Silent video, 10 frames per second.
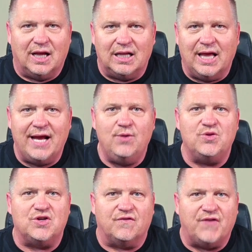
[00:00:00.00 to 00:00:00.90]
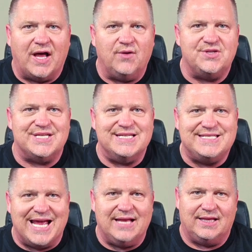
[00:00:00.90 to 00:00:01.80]
aligned with your values in
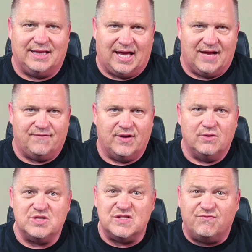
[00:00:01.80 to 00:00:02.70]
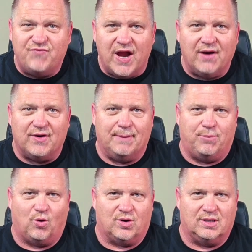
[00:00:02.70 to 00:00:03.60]
daily life, which is very
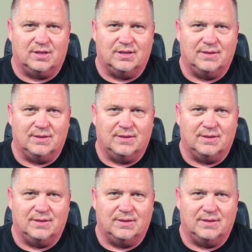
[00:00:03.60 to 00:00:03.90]
important.